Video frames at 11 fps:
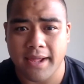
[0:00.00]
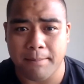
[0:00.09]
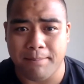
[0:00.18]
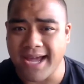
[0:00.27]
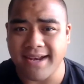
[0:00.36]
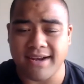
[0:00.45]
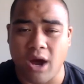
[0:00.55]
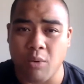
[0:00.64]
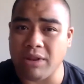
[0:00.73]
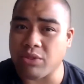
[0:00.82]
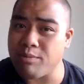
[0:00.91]
But I
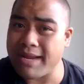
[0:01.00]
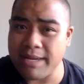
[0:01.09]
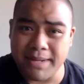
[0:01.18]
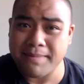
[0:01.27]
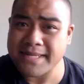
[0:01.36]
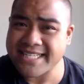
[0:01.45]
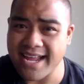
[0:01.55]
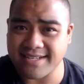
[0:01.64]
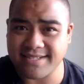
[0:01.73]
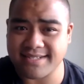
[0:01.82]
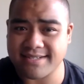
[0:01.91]
went through many, many
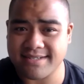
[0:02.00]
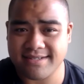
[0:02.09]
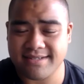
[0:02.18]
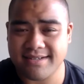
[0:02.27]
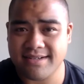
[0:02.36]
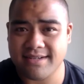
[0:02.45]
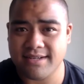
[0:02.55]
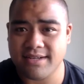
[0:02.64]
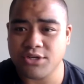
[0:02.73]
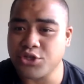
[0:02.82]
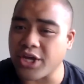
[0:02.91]
mistakes.
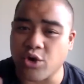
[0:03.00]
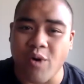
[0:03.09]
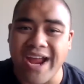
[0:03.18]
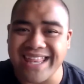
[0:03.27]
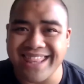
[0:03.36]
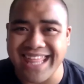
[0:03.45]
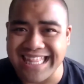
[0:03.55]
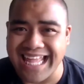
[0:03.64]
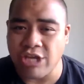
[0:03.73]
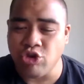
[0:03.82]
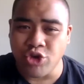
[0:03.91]
So the great thing
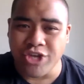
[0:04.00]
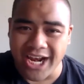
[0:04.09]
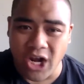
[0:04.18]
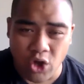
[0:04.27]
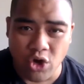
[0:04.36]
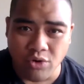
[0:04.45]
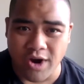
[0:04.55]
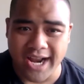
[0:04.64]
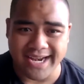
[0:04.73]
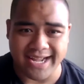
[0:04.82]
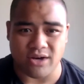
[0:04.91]
that you can learn
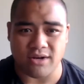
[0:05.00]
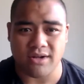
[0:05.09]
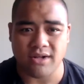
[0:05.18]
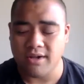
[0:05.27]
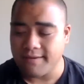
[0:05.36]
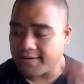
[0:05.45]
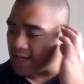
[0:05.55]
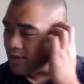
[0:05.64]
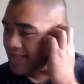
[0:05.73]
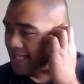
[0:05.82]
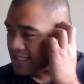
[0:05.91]
right now, for
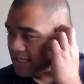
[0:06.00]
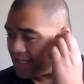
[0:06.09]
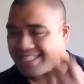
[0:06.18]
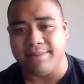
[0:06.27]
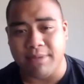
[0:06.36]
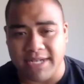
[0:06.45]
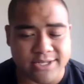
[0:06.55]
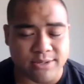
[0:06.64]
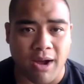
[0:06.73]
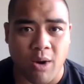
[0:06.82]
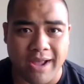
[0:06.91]
someone that's similar to
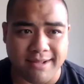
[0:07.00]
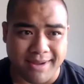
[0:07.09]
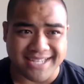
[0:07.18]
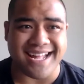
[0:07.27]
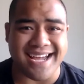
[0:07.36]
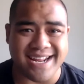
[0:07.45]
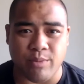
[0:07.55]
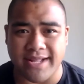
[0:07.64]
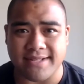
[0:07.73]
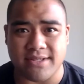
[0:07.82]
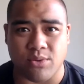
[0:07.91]
my weight, my starting
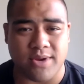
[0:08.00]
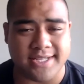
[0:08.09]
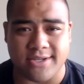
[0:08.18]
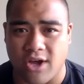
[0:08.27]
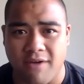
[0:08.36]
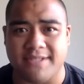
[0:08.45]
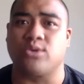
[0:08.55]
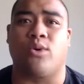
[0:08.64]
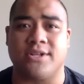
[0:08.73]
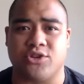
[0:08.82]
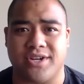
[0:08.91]
weight 3 years ago, over
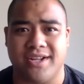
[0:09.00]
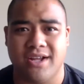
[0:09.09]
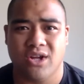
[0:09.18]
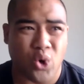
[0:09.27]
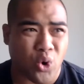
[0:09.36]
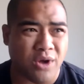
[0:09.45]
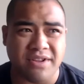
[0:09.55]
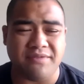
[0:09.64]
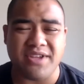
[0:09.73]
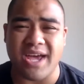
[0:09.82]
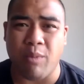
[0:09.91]
200, or even
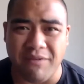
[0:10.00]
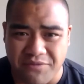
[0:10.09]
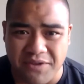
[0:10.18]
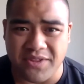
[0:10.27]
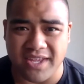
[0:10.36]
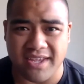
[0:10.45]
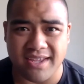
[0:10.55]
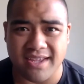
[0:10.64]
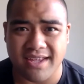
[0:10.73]
if you're at 150,